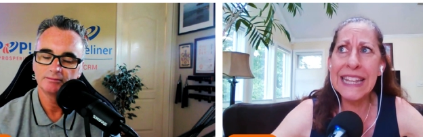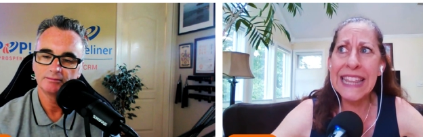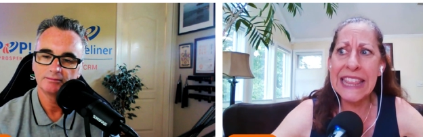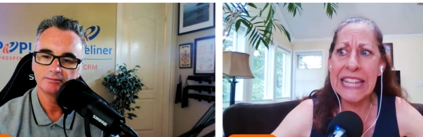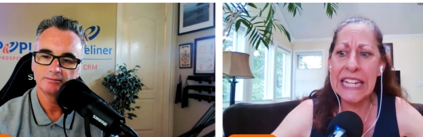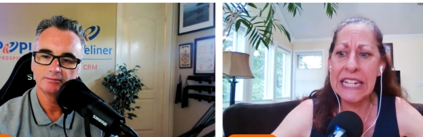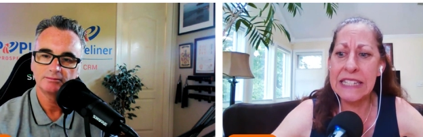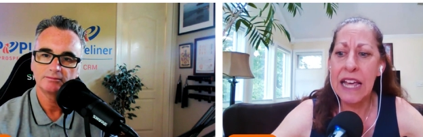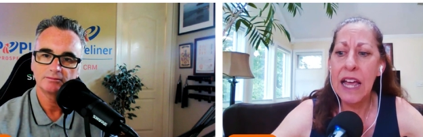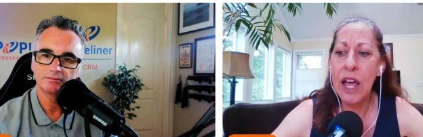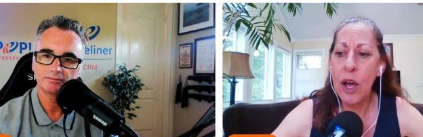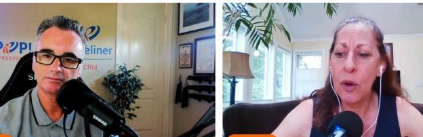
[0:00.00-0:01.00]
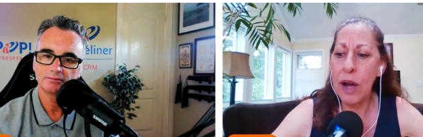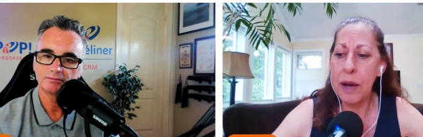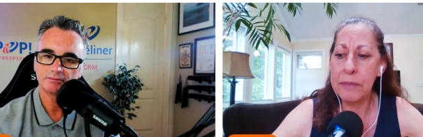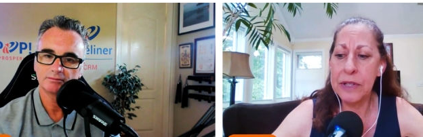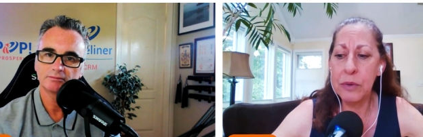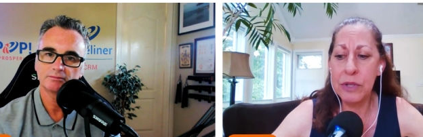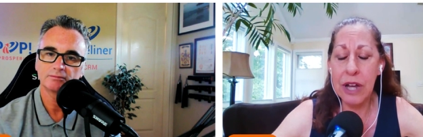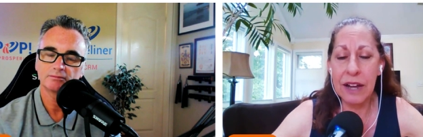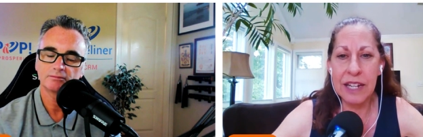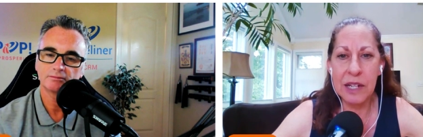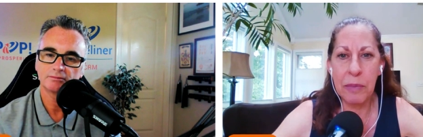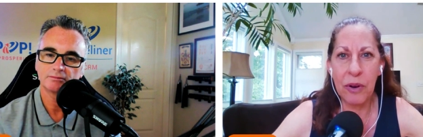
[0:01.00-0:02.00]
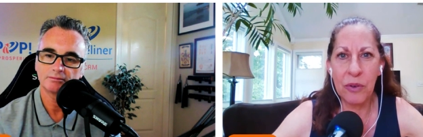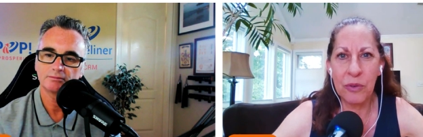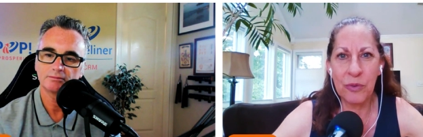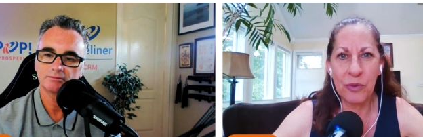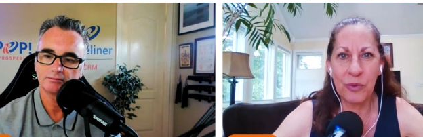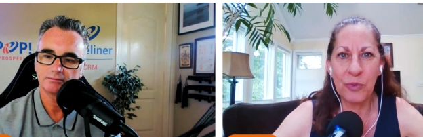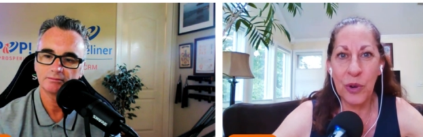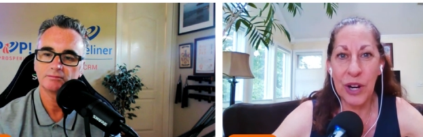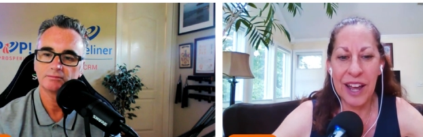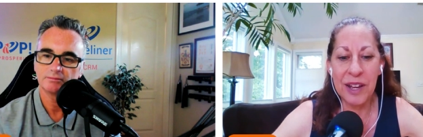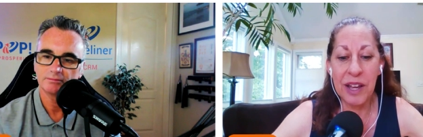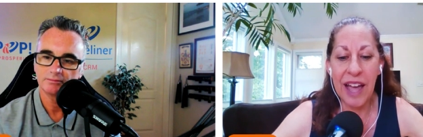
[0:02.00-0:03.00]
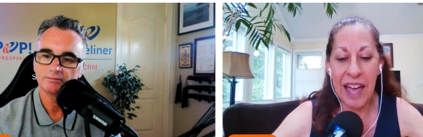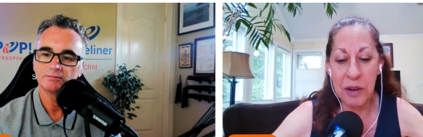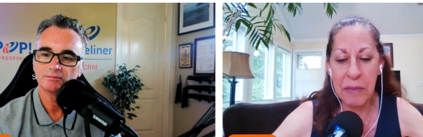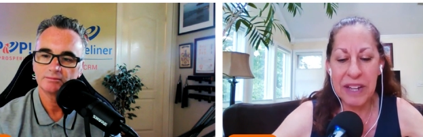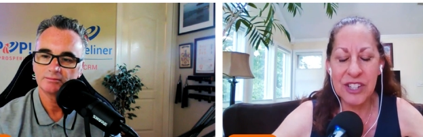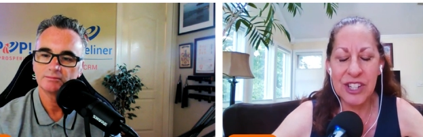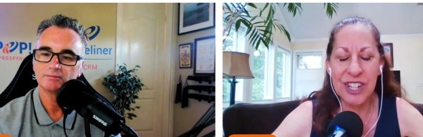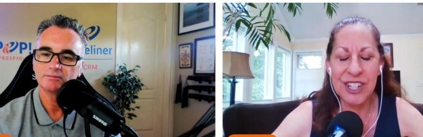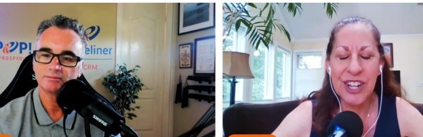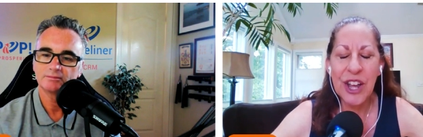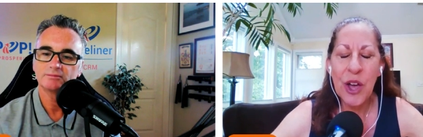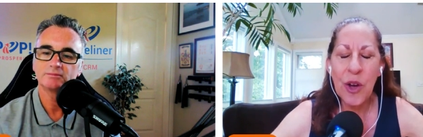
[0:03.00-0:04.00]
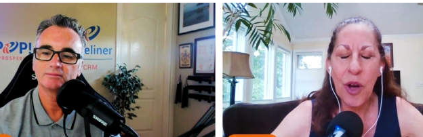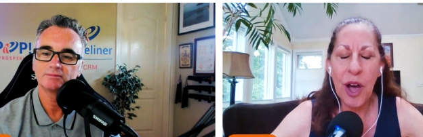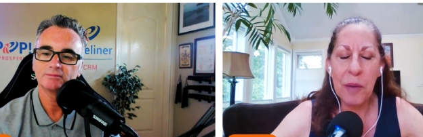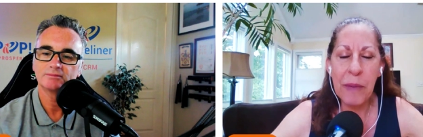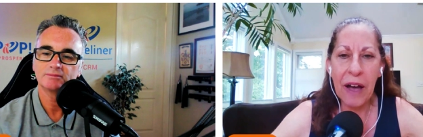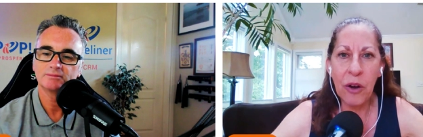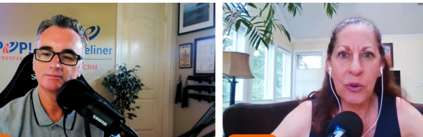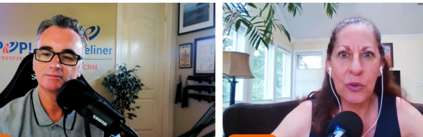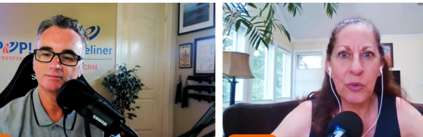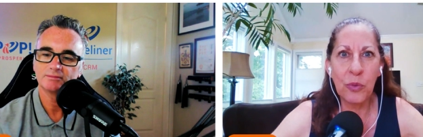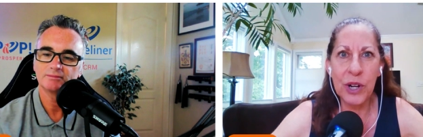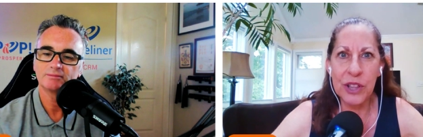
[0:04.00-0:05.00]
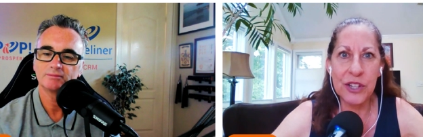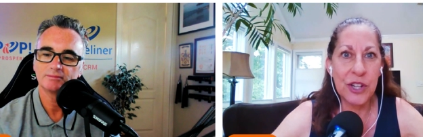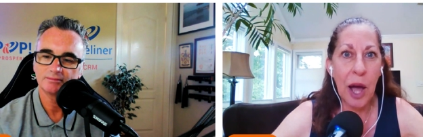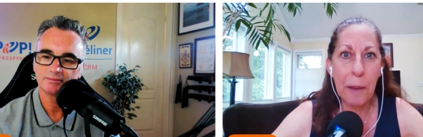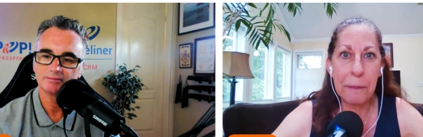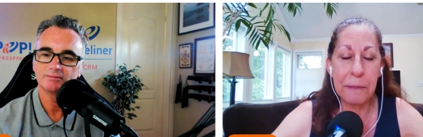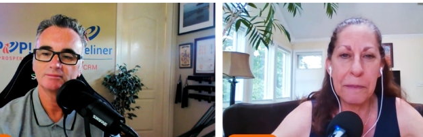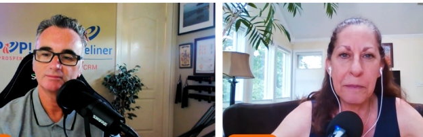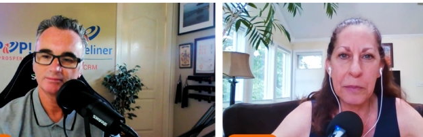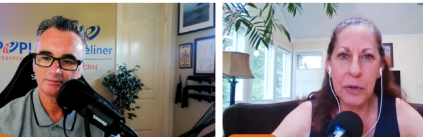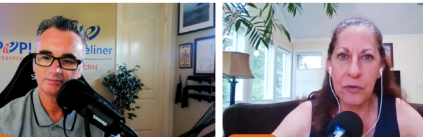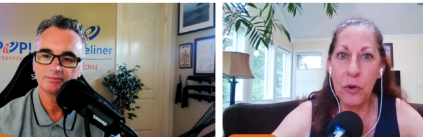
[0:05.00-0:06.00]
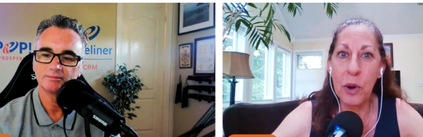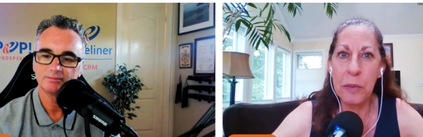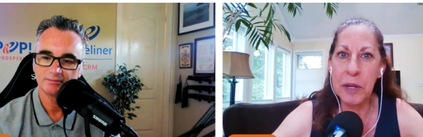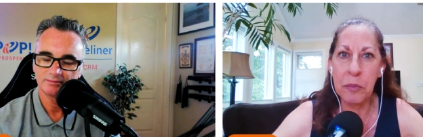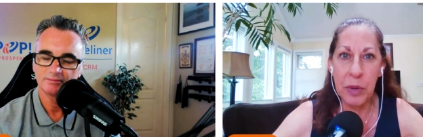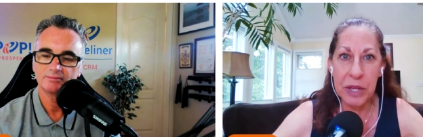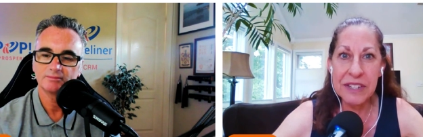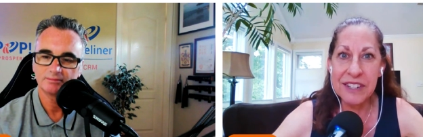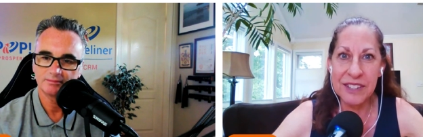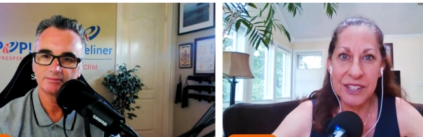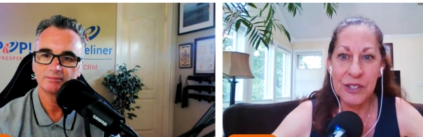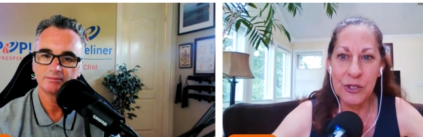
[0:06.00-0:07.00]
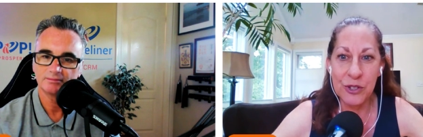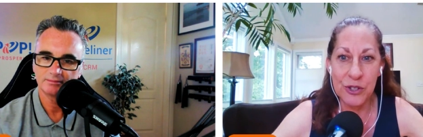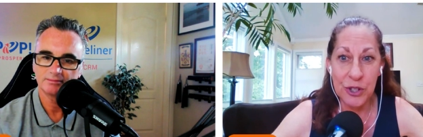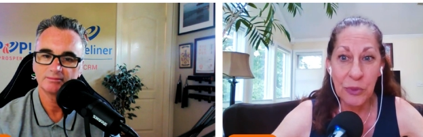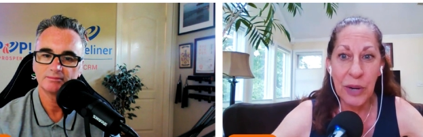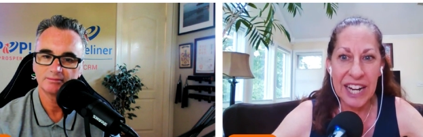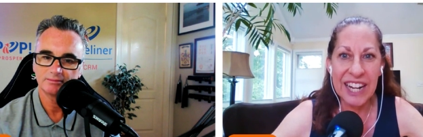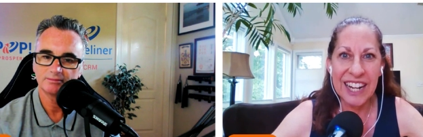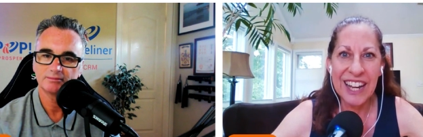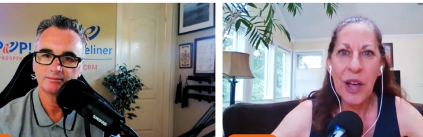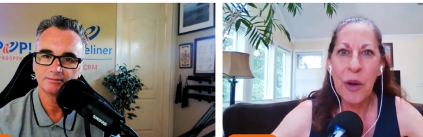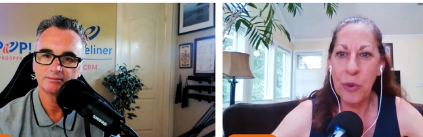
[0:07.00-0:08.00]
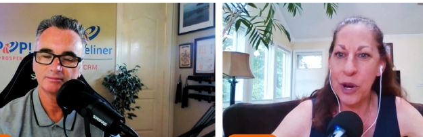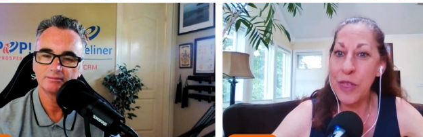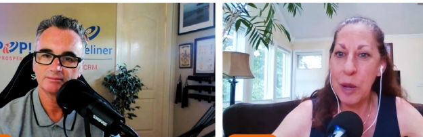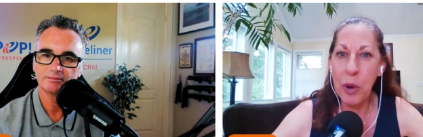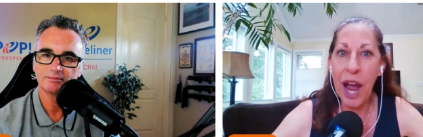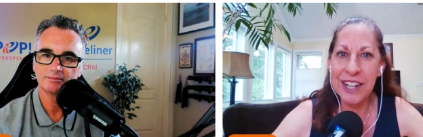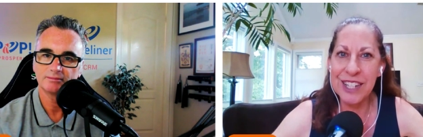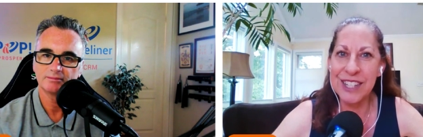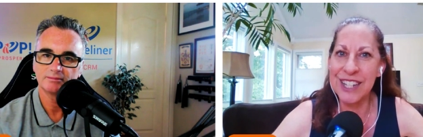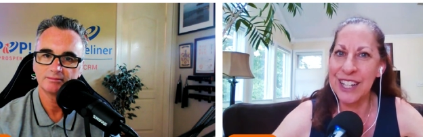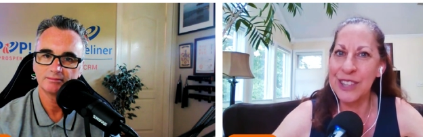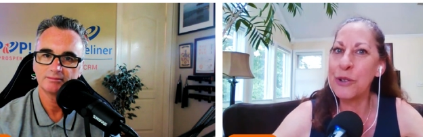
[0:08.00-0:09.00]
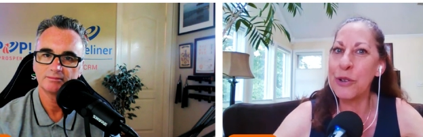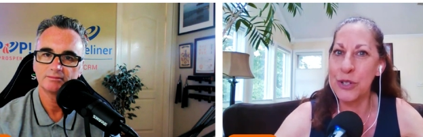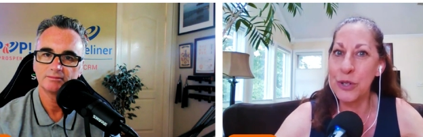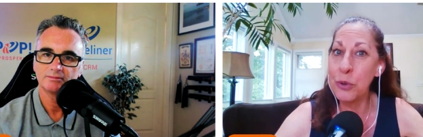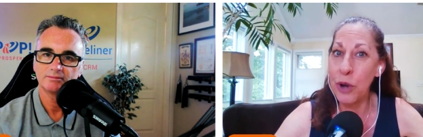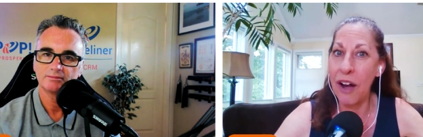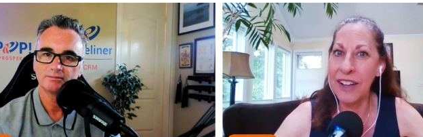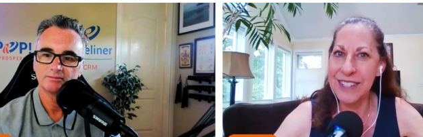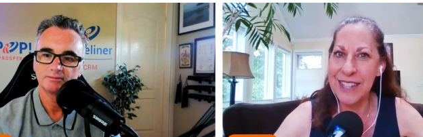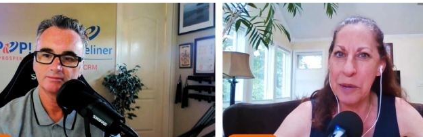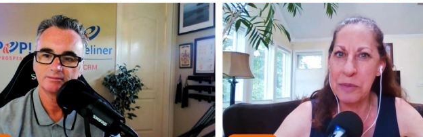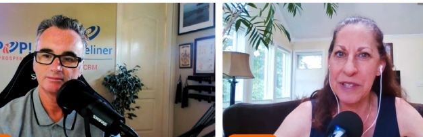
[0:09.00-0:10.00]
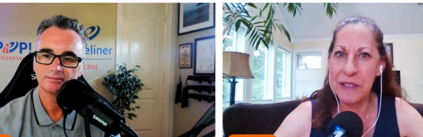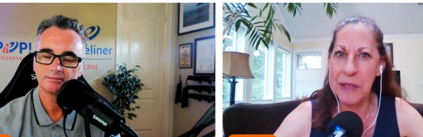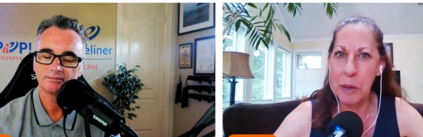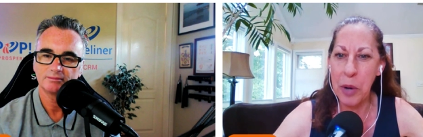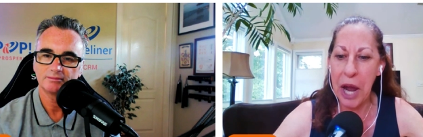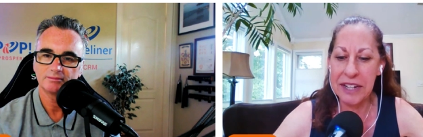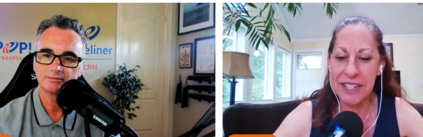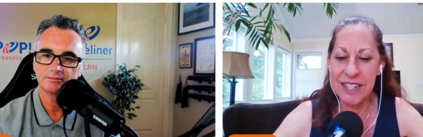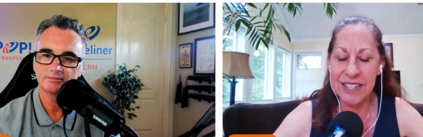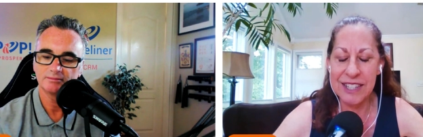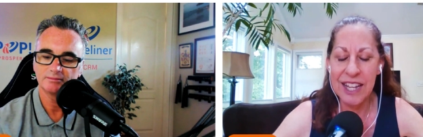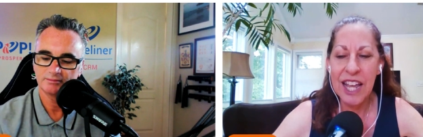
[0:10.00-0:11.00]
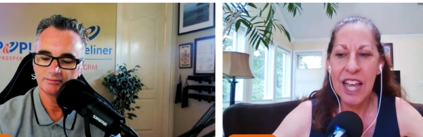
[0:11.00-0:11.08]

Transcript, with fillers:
Speaker 1: of the things um, you were talking about what i had mentioned about what are the top performing business leaders doing? What are they practicing? And there are two concepts that they mm-hmm. practice